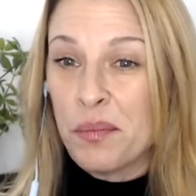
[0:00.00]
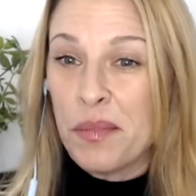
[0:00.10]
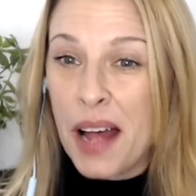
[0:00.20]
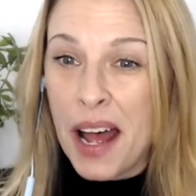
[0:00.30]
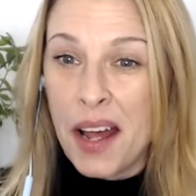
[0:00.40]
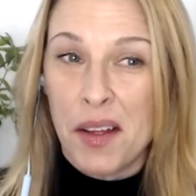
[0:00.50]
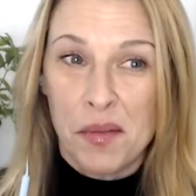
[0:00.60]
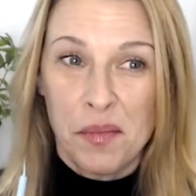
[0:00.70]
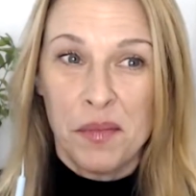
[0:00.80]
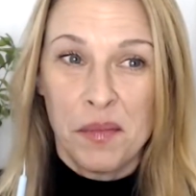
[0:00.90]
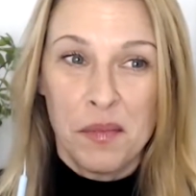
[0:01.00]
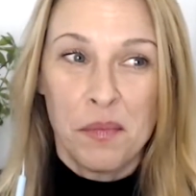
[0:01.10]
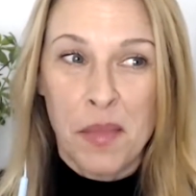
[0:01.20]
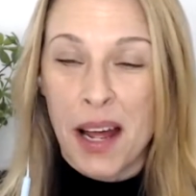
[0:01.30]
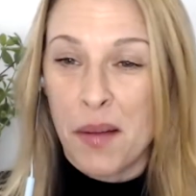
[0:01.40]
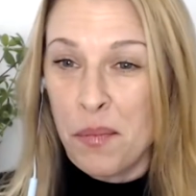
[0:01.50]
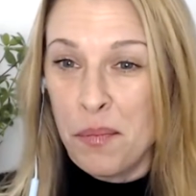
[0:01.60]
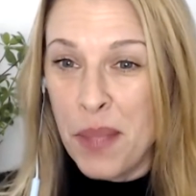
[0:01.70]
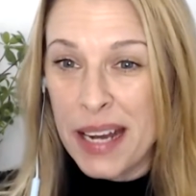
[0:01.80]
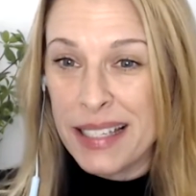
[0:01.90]
my
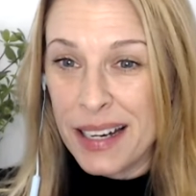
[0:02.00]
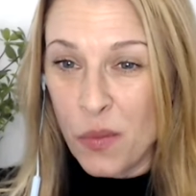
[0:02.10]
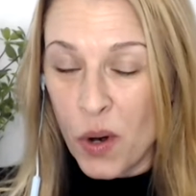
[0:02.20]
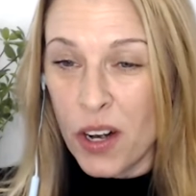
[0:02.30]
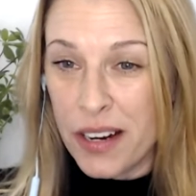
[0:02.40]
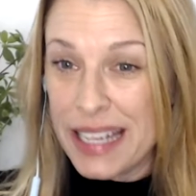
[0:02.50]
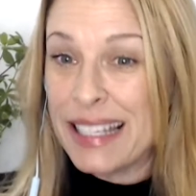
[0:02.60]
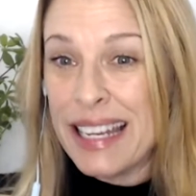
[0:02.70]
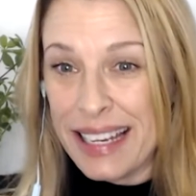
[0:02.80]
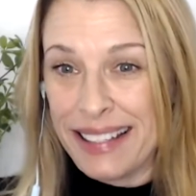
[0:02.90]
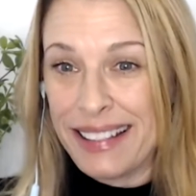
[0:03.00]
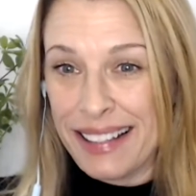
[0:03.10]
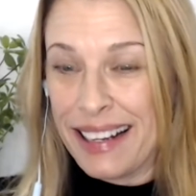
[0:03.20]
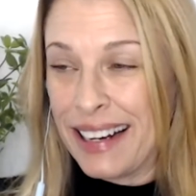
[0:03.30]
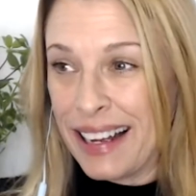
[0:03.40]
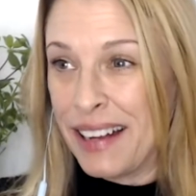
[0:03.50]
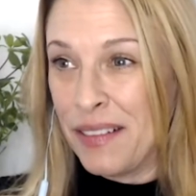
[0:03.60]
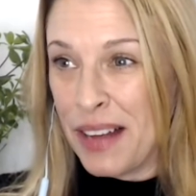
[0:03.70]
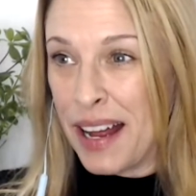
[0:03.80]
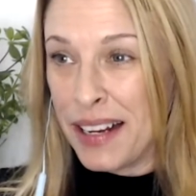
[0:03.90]
basic work is this. Like
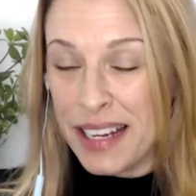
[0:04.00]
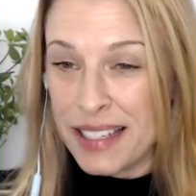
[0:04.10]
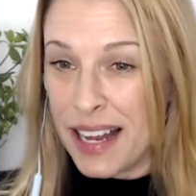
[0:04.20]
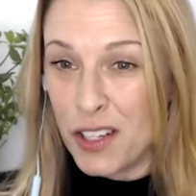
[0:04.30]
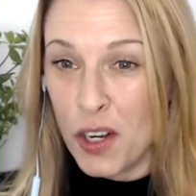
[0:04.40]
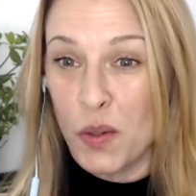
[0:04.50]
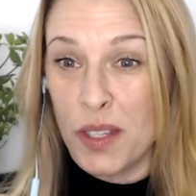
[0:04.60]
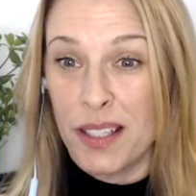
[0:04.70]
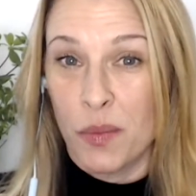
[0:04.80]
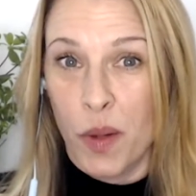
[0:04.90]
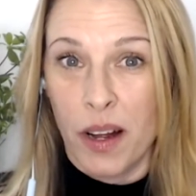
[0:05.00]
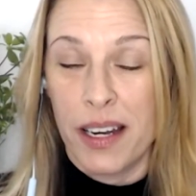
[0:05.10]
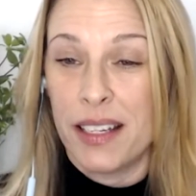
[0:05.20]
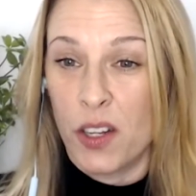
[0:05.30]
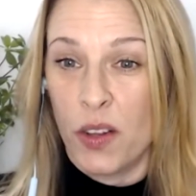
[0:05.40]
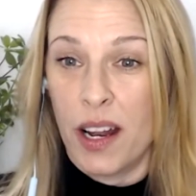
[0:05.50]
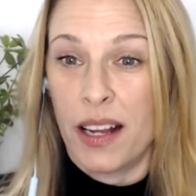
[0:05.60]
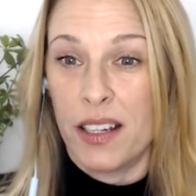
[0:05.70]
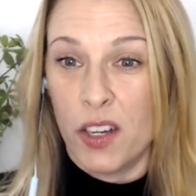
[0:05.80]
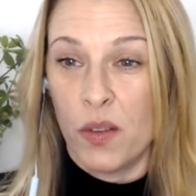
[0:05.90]
I guess I chose this body so that I
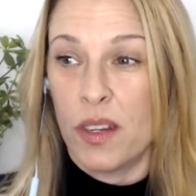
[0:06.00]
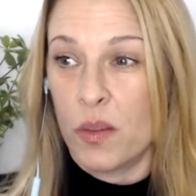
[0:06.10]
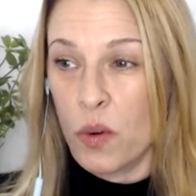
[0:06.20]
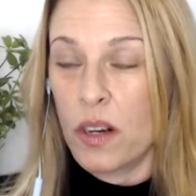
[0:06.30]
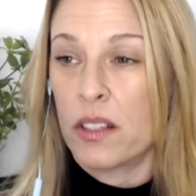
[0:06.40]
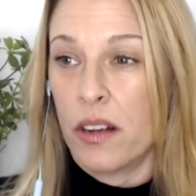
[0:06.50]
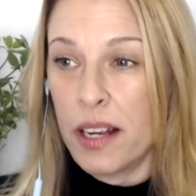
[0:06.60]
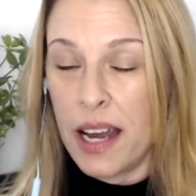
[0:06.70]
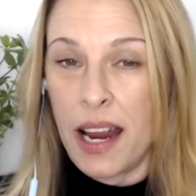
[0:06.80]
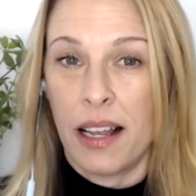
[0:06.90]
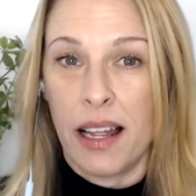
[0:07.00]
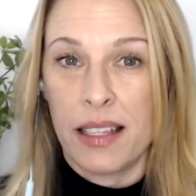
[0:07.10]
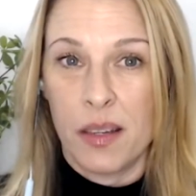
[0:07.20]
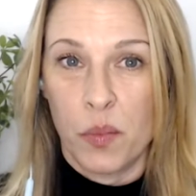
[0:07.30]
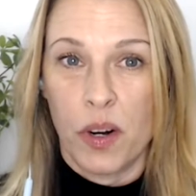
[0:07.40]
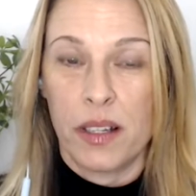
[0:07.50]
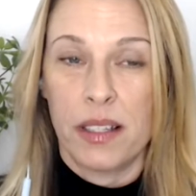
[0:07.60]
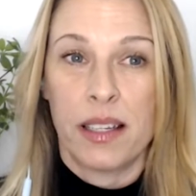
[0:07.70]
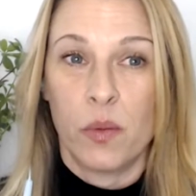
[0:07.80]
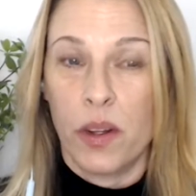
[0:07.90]
could do this work, so I could analyze and
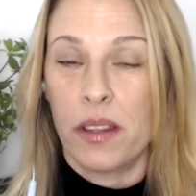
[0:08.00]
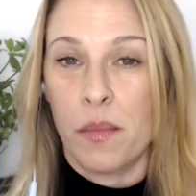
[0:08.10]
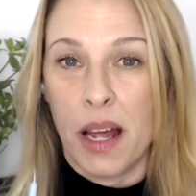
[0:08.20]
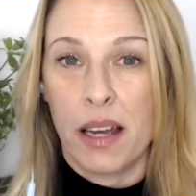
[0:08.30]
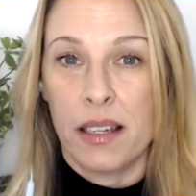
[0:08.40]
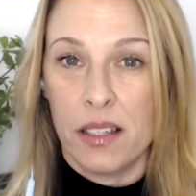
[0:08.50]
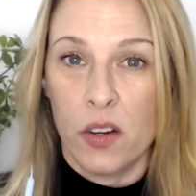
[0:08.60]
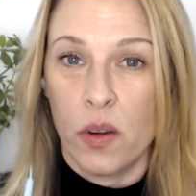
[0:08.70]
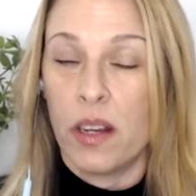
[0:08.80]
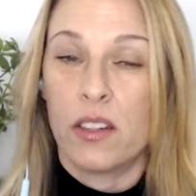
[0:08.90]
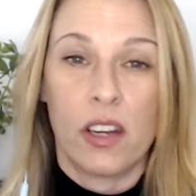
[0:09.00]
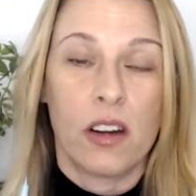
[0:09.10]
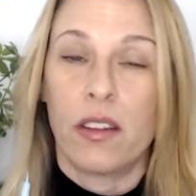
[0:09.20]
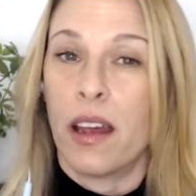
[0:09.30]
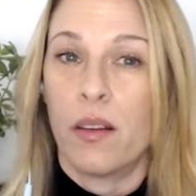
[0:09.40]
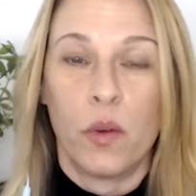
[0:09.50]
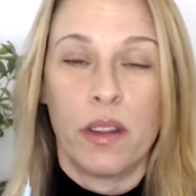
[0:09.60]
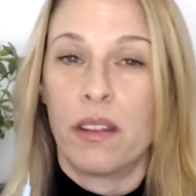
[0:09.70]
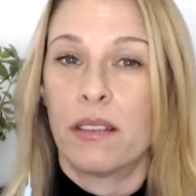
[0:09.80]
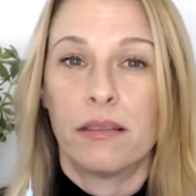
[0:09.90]
process what the mind is doing and share that with
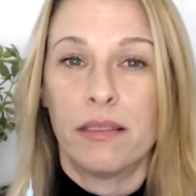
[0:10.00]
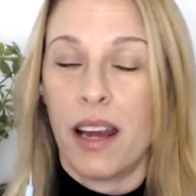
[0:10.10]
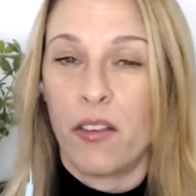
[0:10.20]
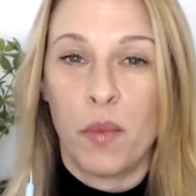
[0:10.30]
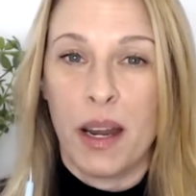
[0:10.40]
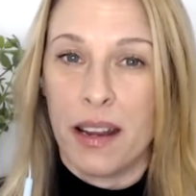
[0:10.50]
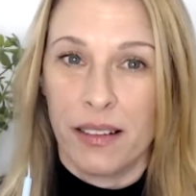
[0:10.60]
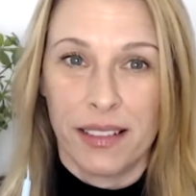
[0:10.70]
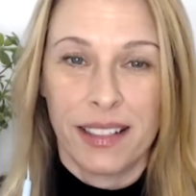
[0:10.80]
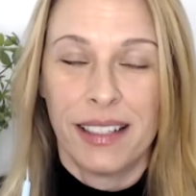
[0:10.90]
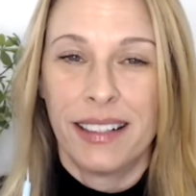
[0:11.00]
everybody else.